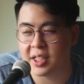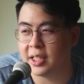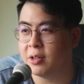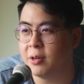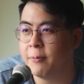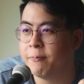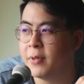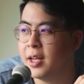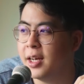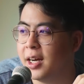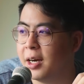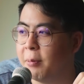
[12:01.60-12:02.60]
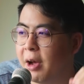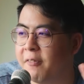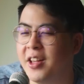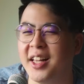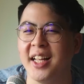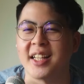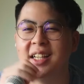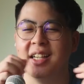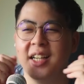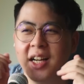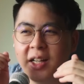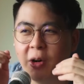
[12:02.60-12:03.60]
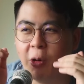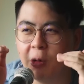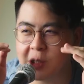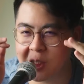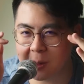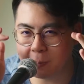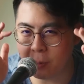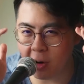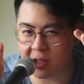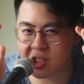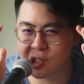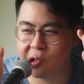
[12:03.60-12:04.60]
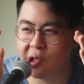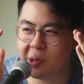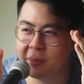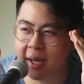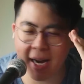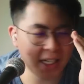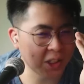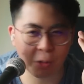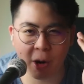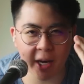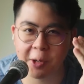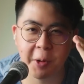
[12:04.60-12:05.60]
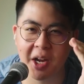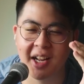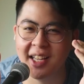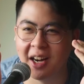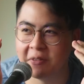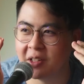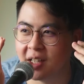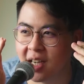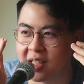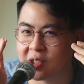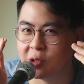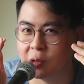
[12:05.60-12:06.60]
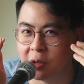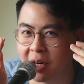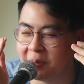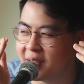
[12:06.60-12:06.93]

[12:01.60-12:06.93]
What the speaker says: and I feel like the whole sports dream dies quite quickly after high school, right?